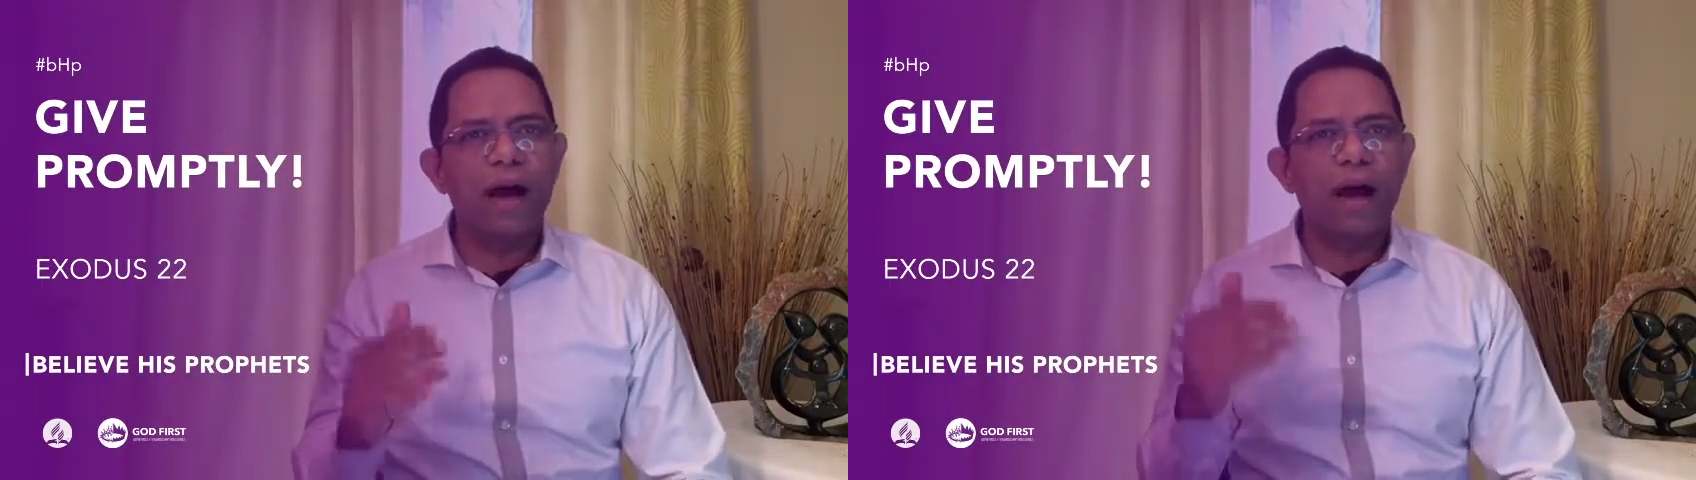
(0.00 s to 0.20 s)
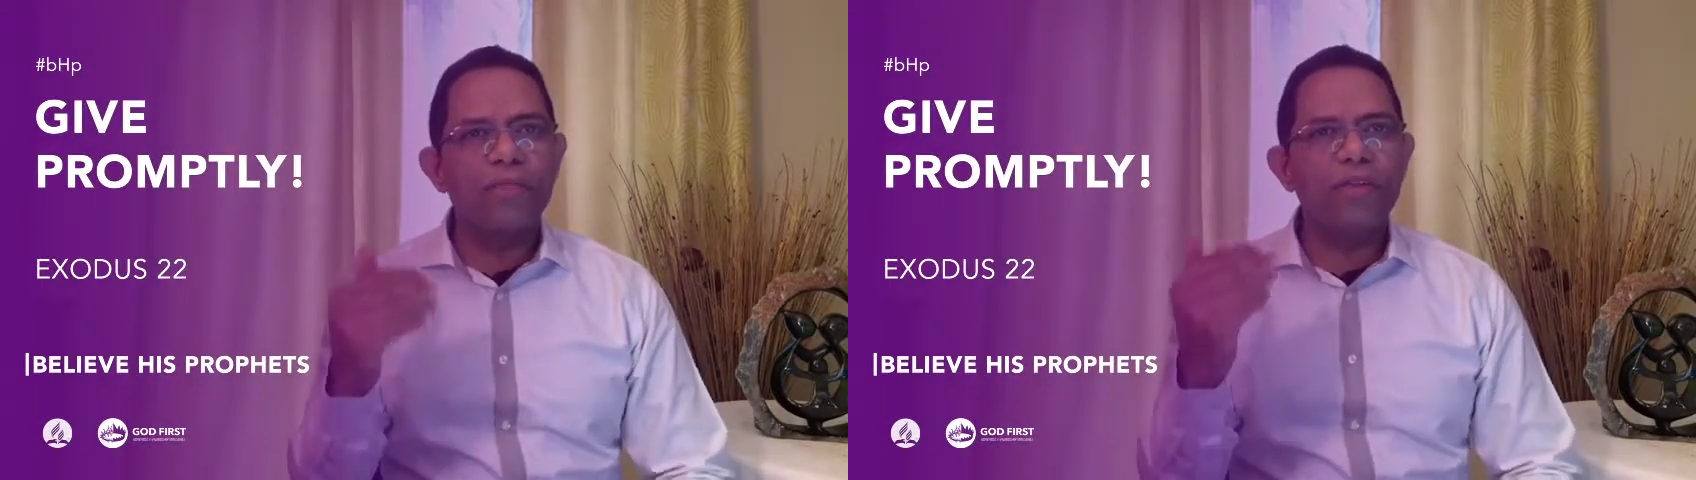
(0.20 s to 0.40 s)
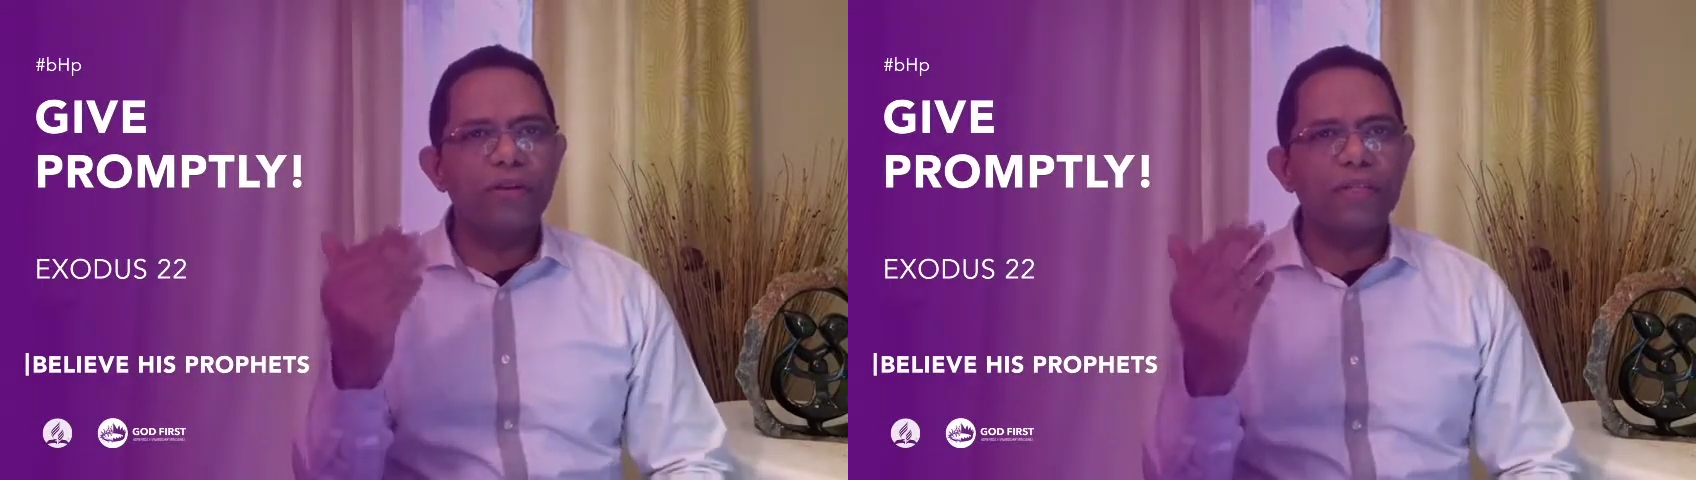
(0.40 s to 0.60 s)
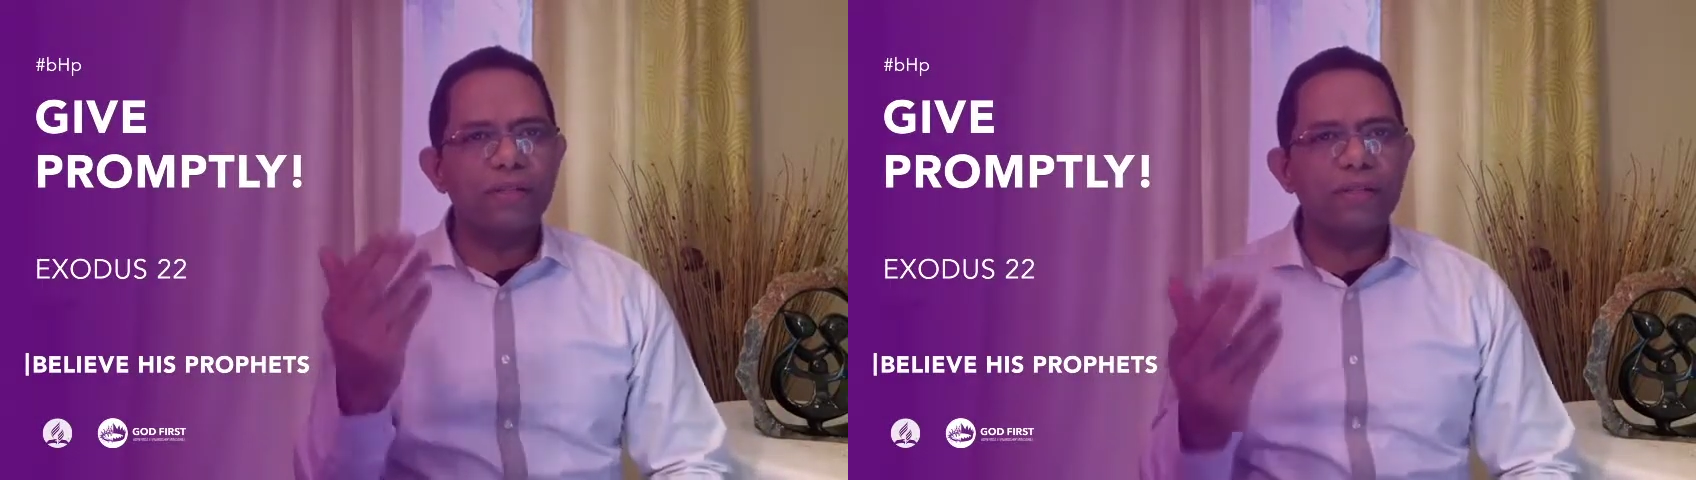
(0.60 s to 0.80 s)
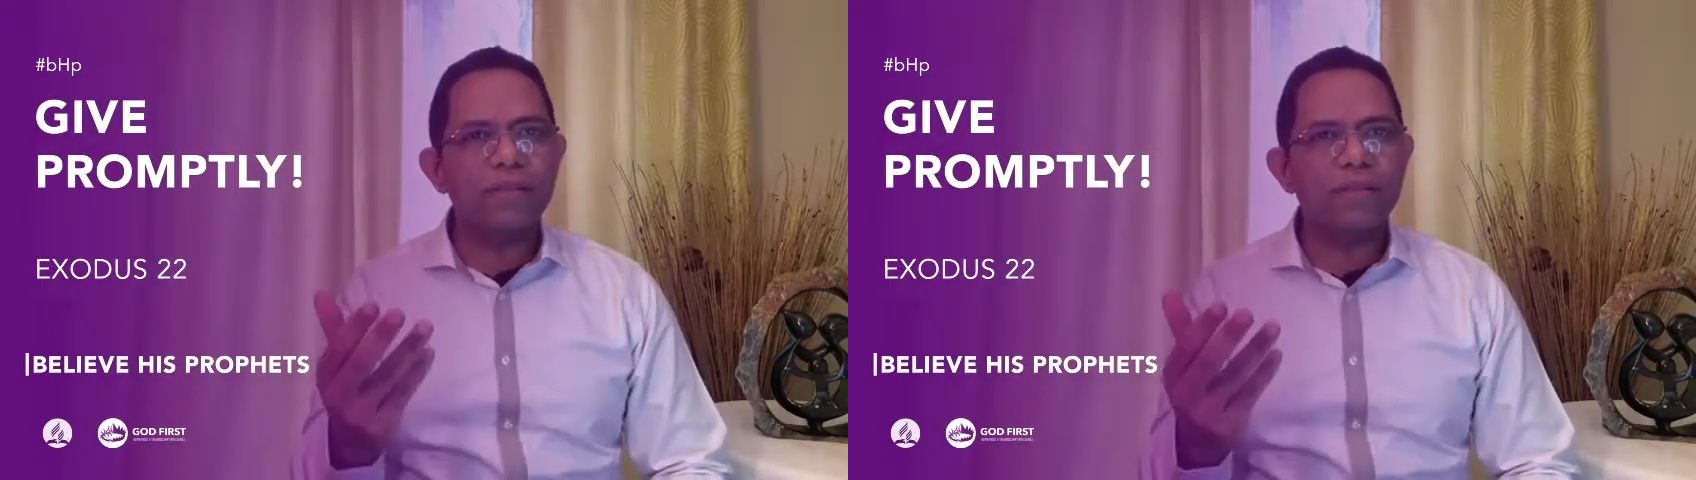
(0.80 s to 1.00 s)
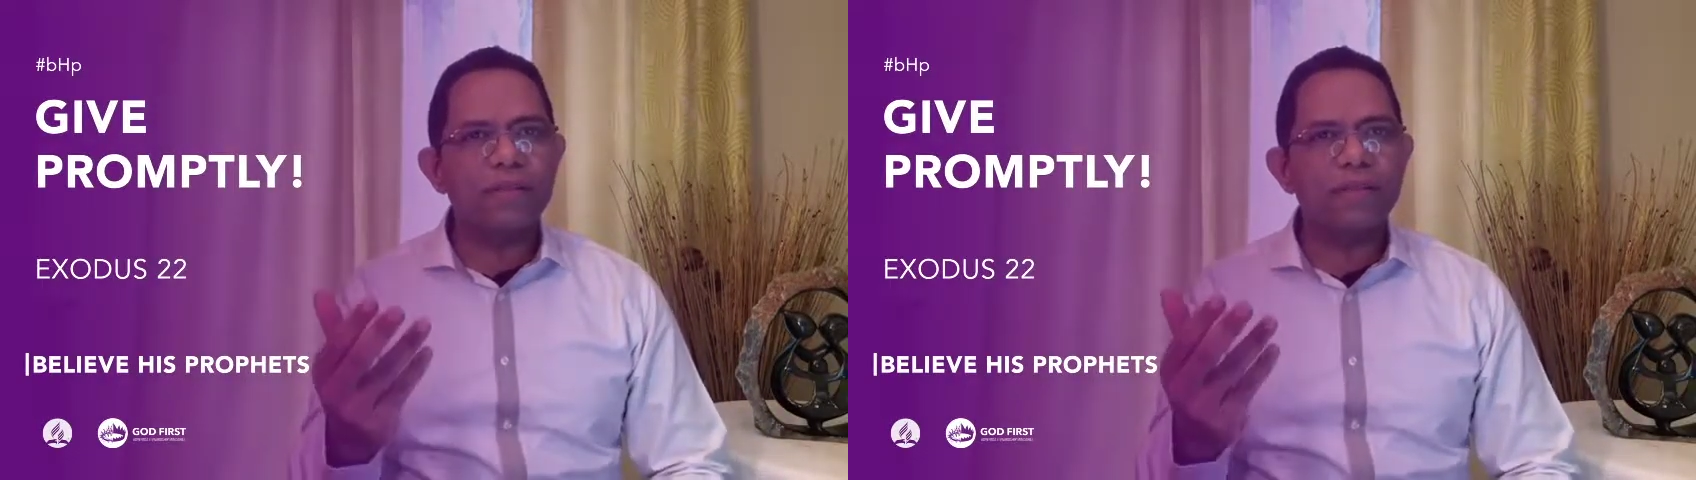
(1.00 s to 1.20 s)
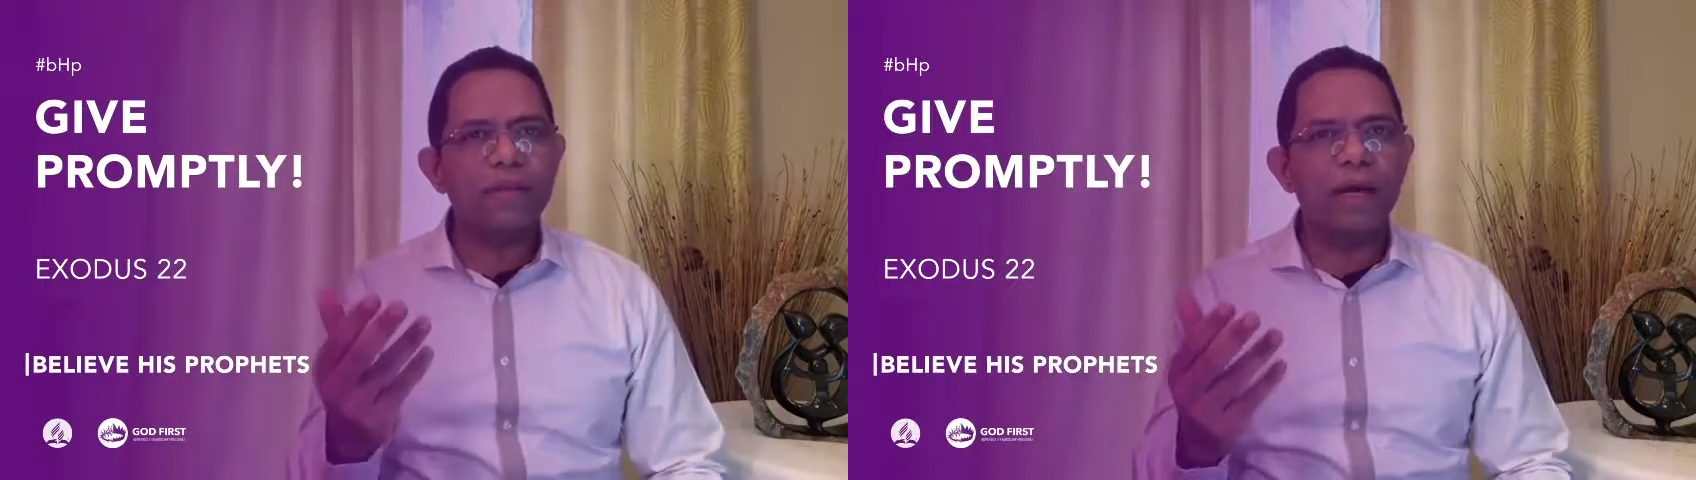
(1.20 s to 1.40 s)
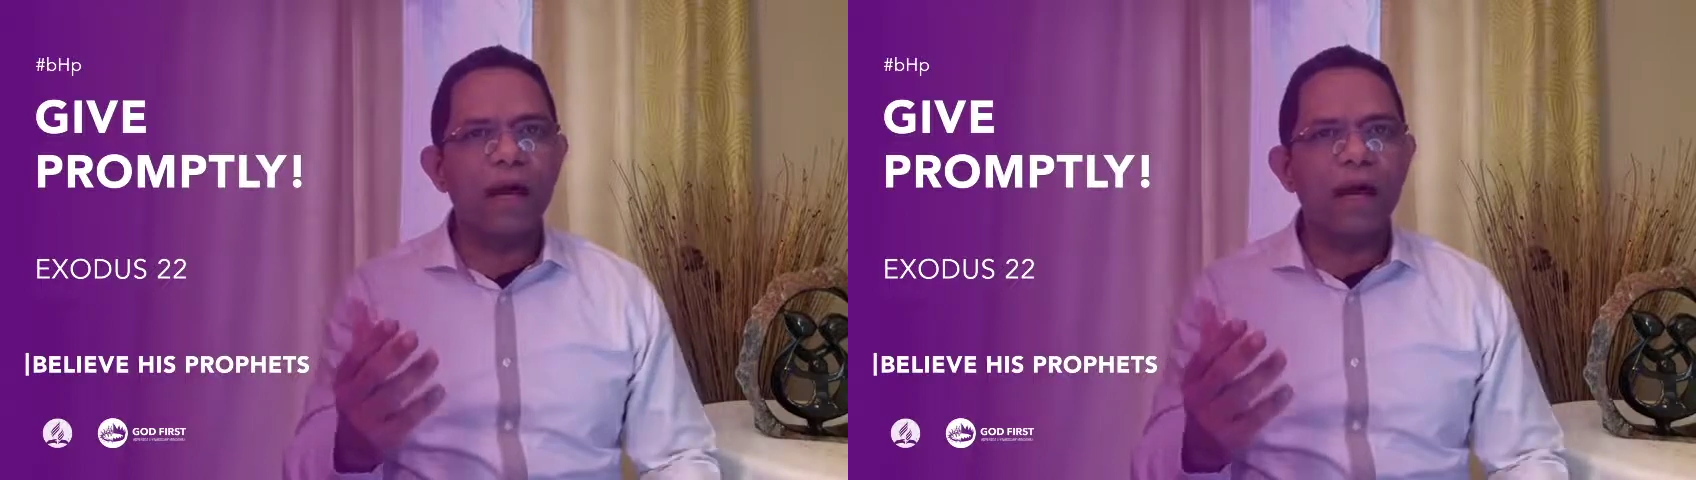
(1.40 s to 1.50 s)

are the results